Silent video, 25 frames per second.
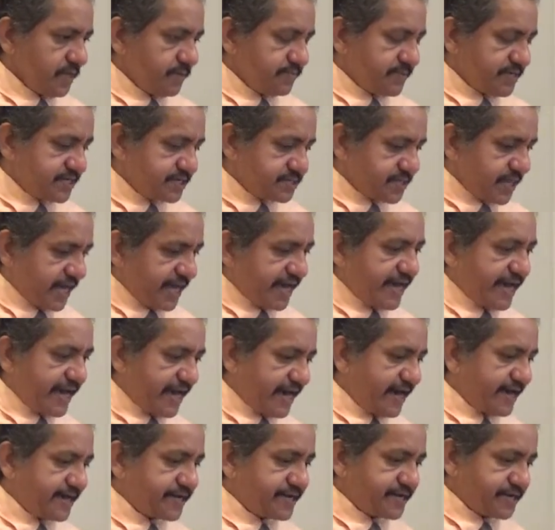because I
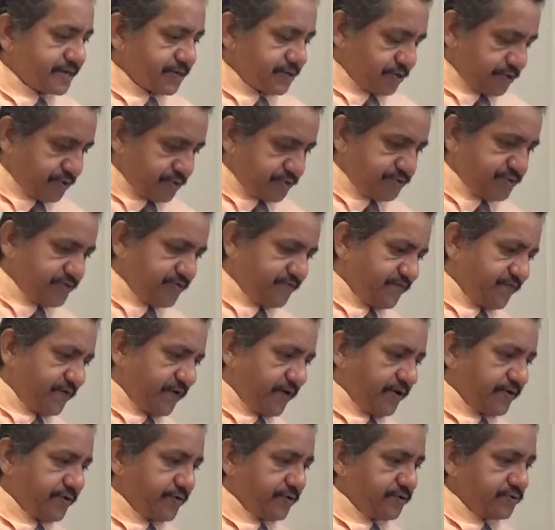had an earthly
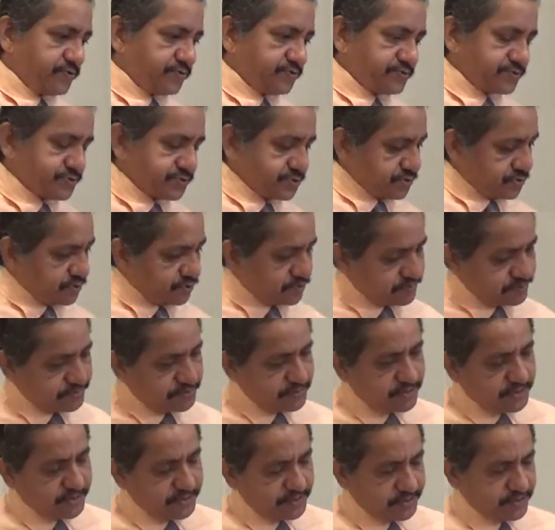father who was,
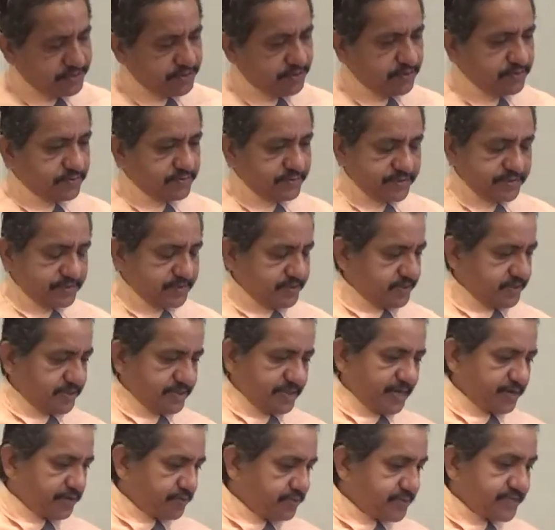you know,
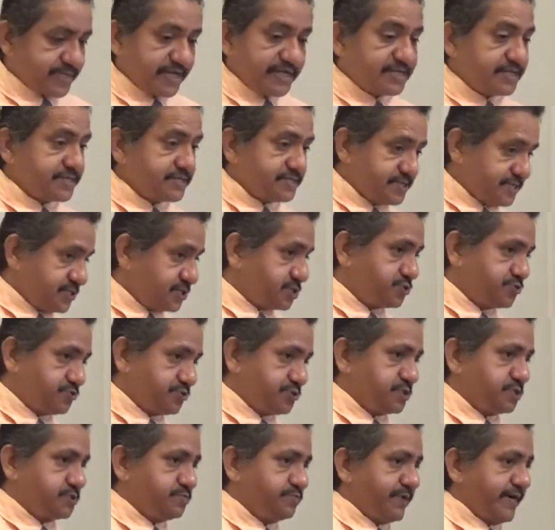not only any
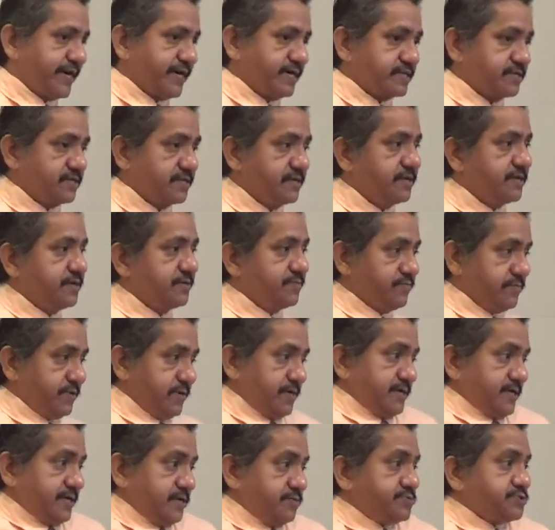disrespect,
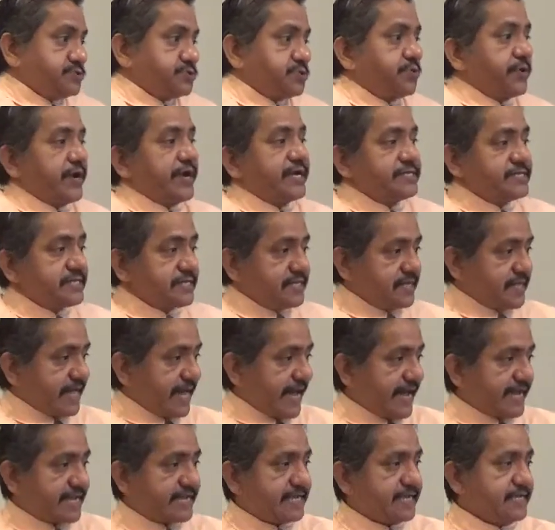but he was greatly
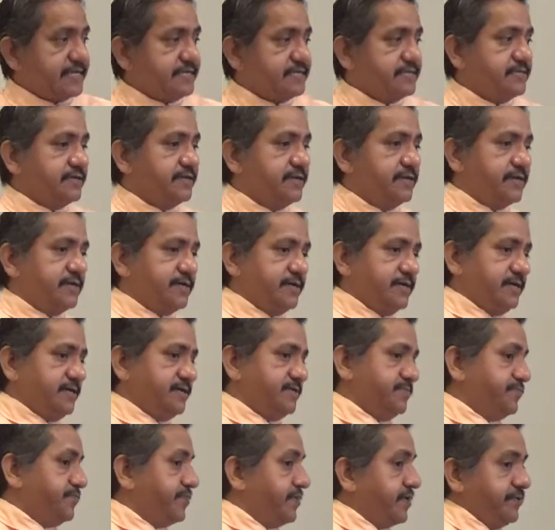lacking
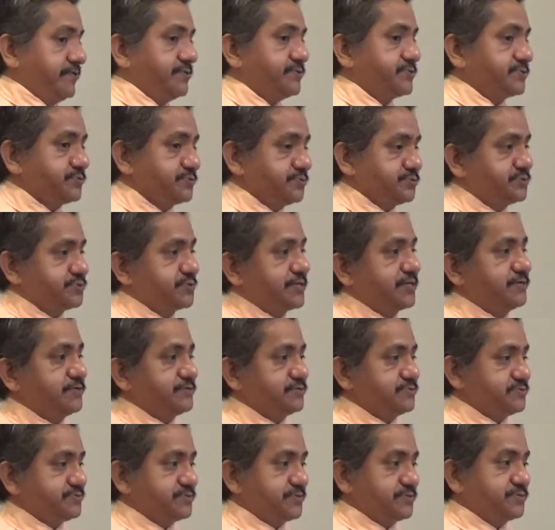in parental
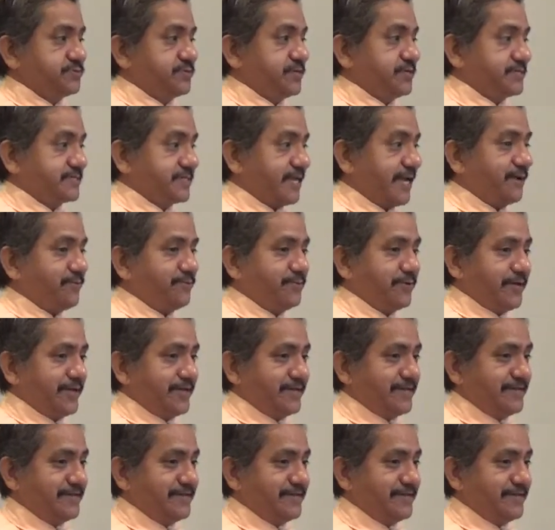skills. I'll say it that way.